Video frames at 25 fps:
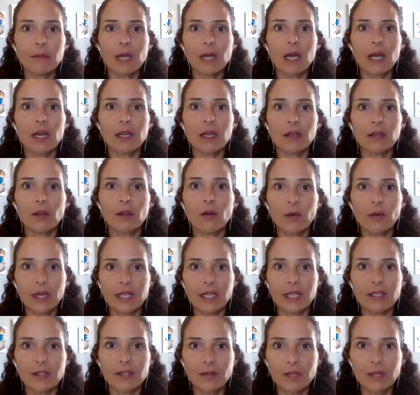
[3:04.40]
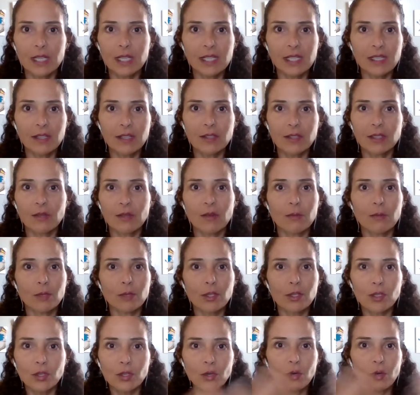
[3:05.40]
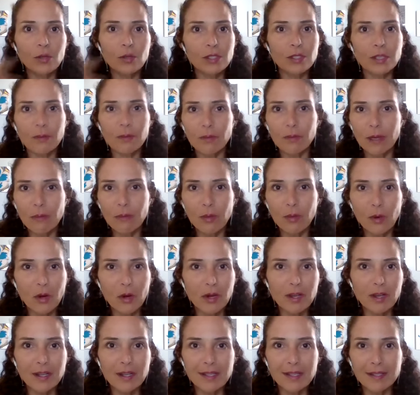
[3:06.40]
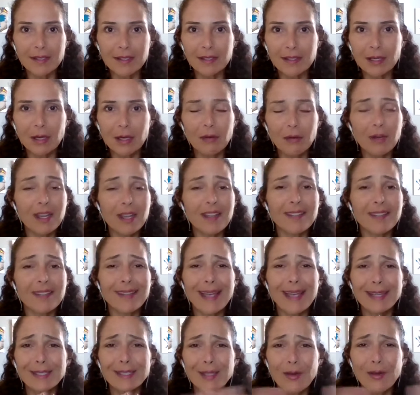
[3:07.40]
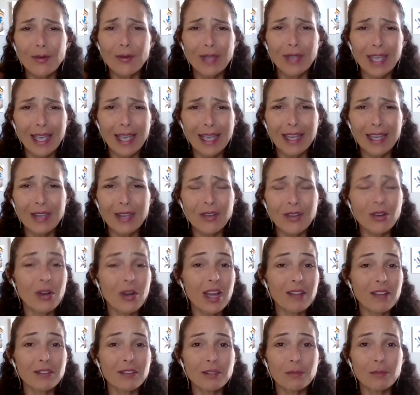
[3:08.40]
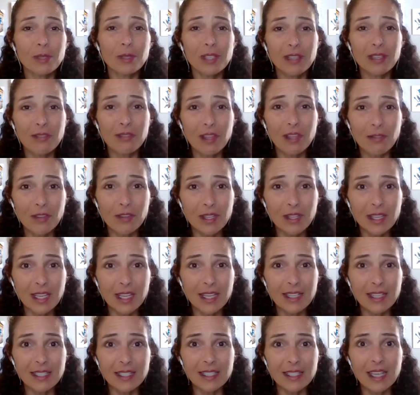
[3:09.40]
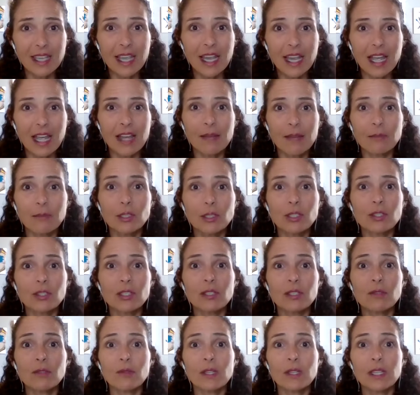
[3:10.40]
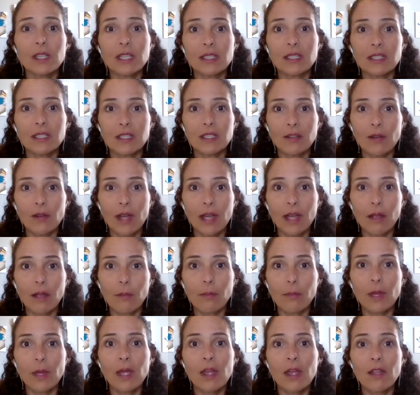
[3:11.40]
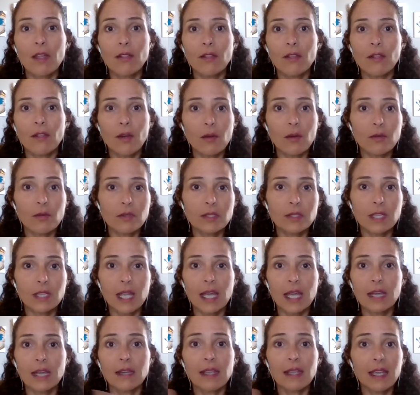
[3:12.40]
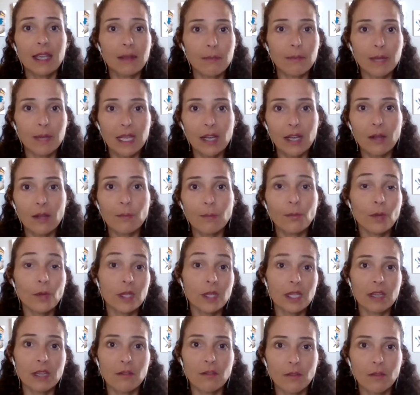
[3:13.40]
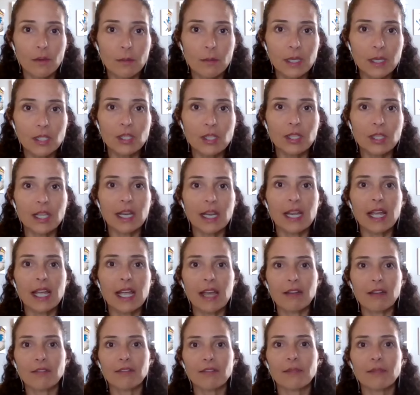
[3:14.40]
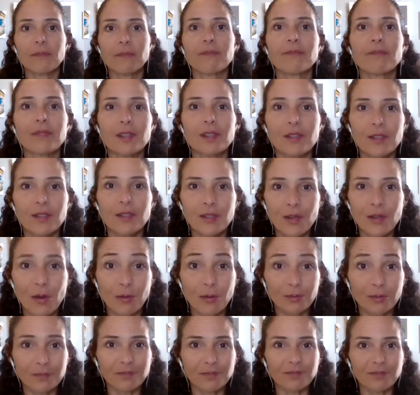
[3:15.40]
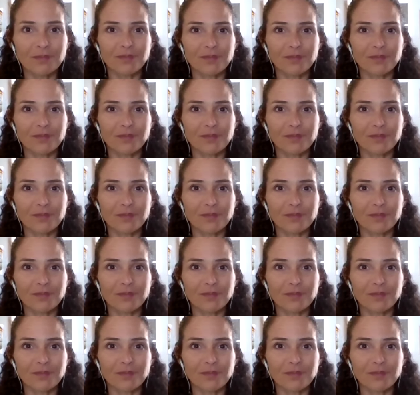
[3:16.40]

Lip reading: I'm not going into detail. So I'm sure some people are going to disagree, and that's okay. You don't have to believe everything I say. I'm just doing this to help those that can be helped with the information that I have. So,